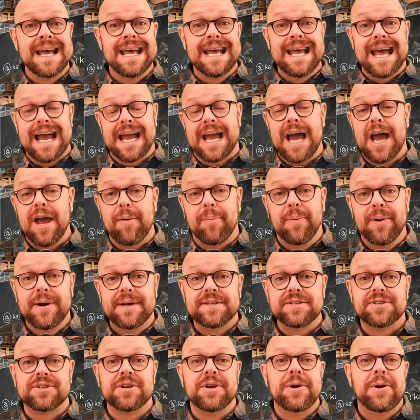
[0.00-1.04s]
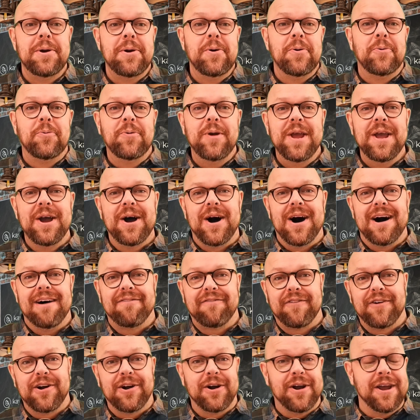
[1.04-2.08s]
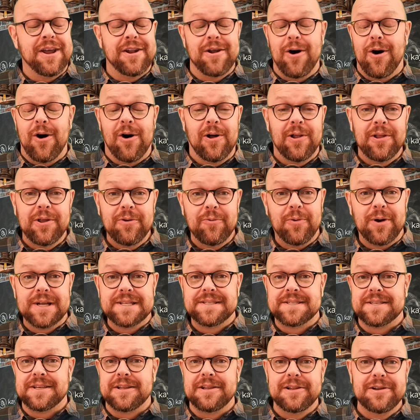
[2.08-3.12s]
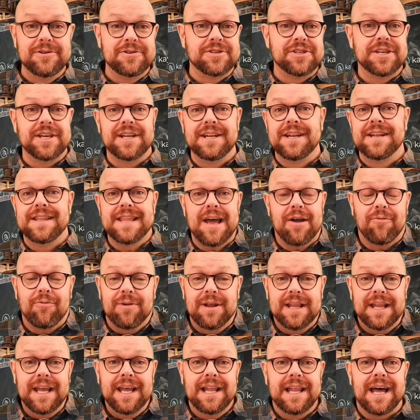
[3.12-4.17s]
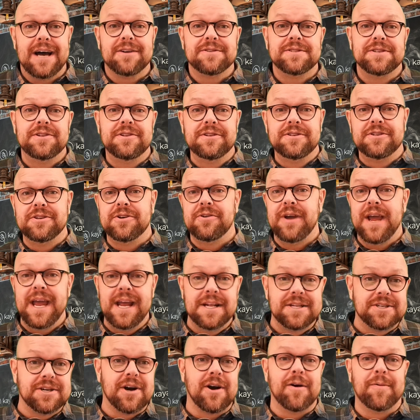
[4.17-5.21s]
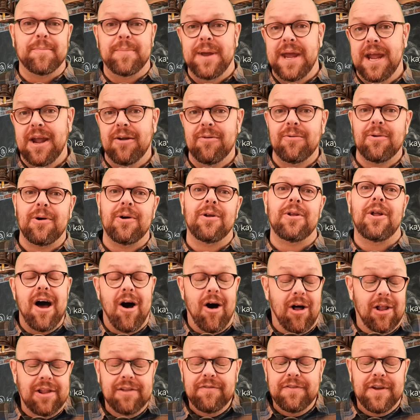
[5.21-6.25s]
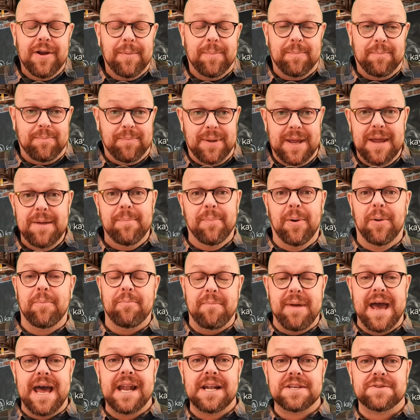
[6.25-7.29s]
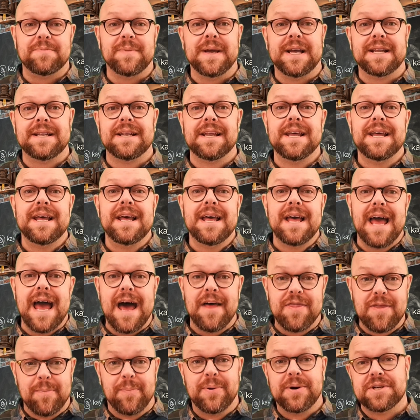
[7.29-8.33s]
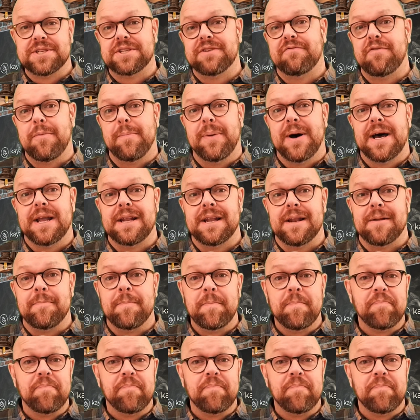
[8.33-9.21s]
At Kaya Push, We offer an all-in-one solution that really allows you to do HR, payroll, all of your people management at the push of a button.